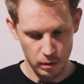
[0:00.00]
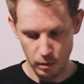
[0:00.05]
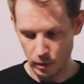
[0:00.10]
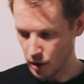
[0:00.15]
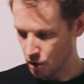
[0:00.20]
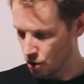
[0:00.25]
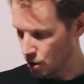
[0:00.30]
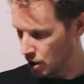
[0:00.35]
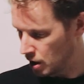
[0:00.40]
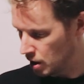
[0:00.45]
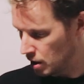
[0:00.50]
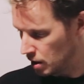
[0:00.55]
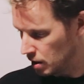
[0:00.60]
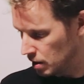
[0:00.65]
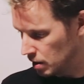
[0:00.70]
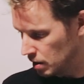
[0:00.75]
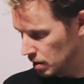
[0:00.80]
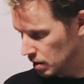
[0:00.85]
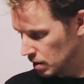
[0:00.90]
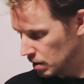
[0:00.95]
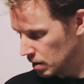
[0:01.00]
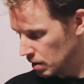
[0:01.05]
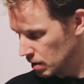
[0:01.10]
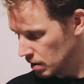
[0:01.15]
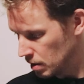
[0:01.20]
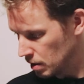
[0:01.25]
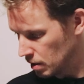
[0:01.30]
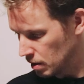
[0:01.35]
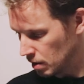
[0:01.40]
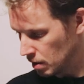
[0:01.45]
which is
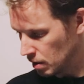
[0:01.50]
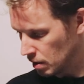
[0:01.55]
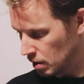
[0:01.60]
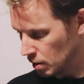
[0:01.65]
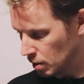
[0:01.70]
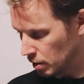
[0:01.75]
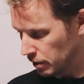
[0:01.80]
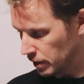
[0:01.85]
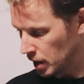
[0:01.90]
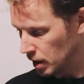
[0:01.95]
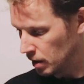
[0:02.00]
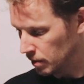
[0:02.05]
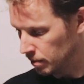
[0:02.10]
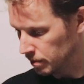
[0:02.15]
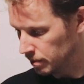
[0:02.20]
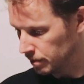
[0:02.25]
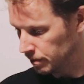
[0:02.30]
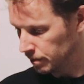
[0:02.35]
over here.